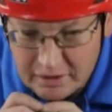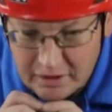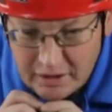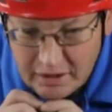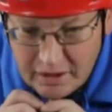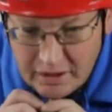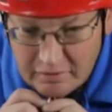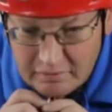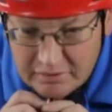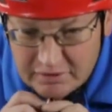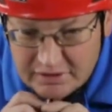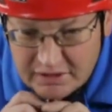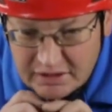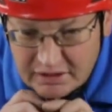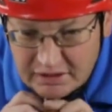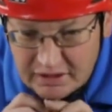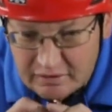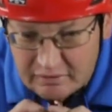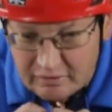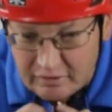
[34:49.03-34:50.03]
I'm going to take
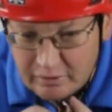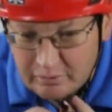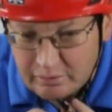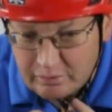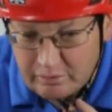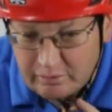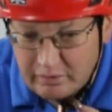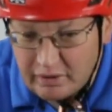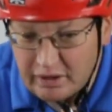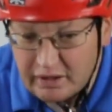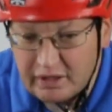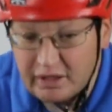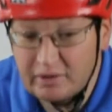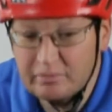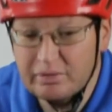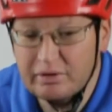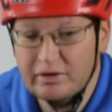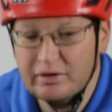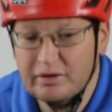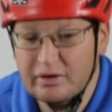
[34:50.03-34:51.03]
that rope right
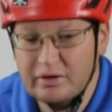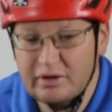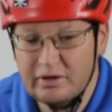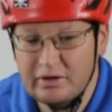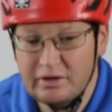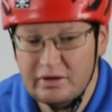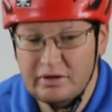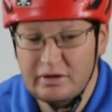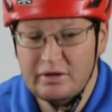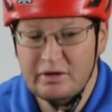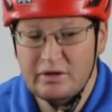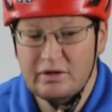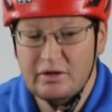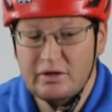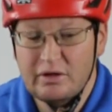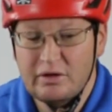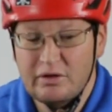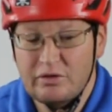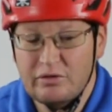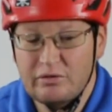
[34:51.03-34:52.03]
up
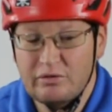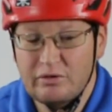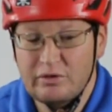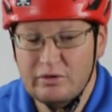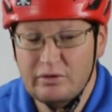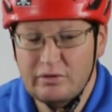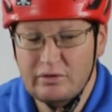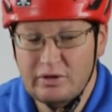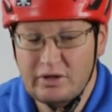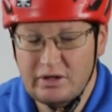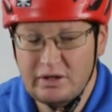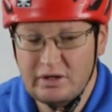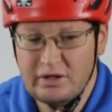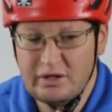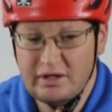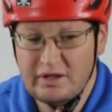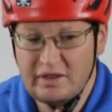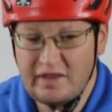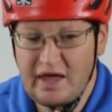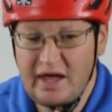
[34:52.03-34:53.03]
through
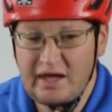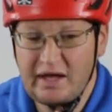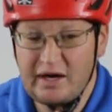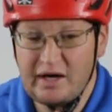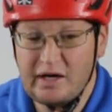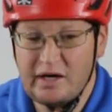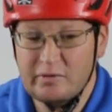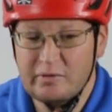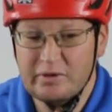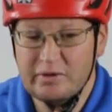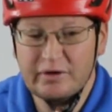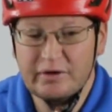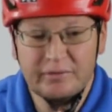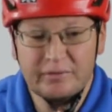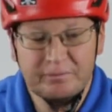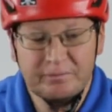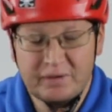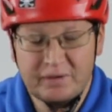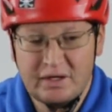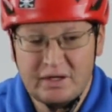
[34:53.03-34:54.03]
that carabiner.
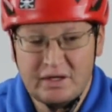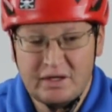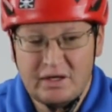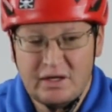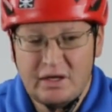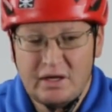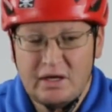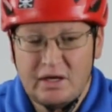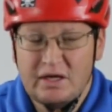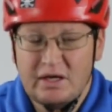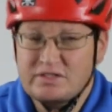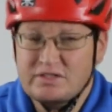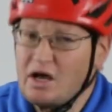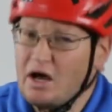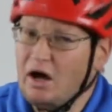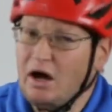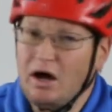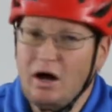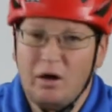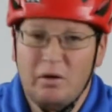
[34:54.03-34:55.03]

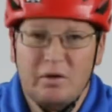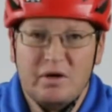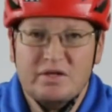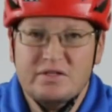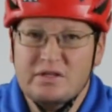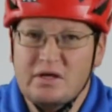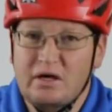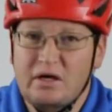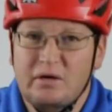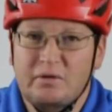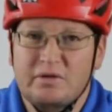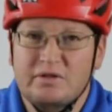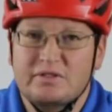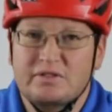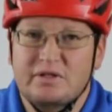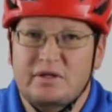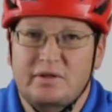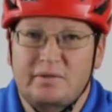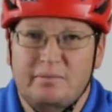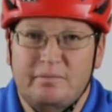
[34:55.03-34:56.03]
It's always
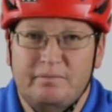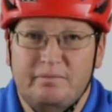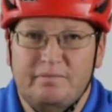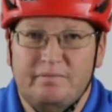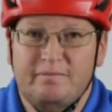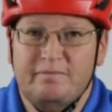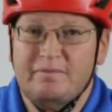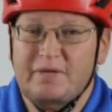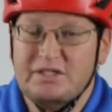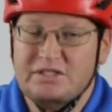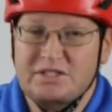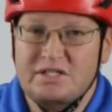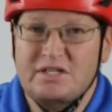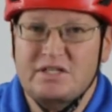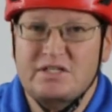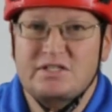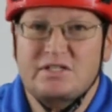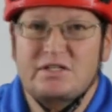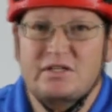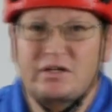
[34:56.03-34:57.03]
a much
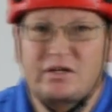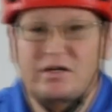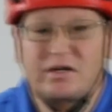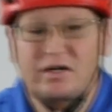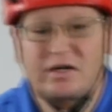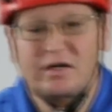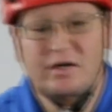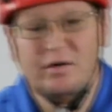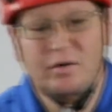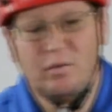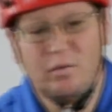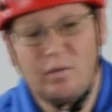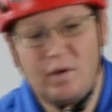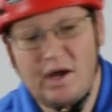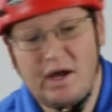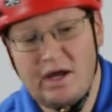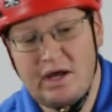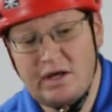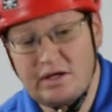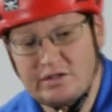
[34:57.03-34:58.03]
easier
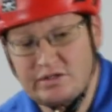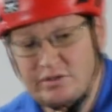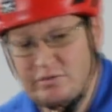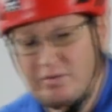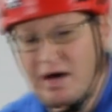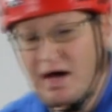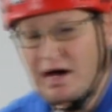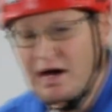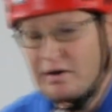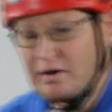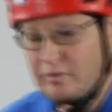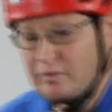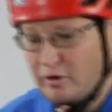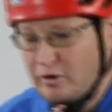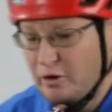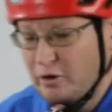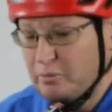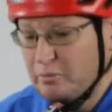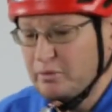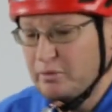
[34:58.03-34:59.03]
way to bag a
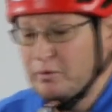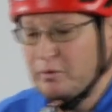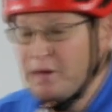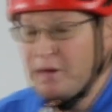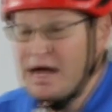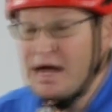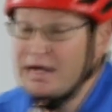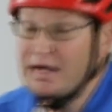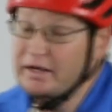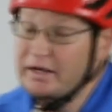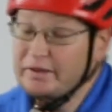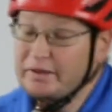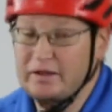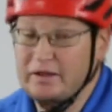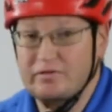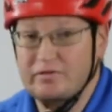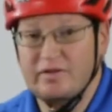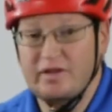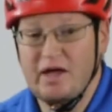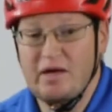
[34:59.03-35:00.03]
rope, or bag
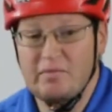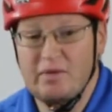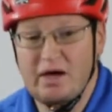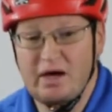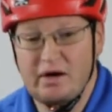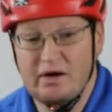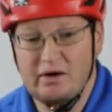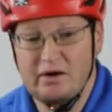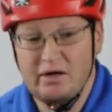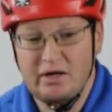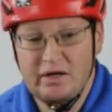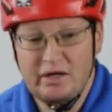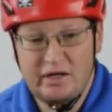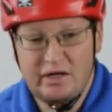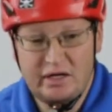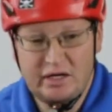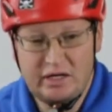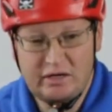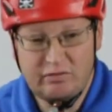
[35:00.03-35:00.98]
anything for that matter, if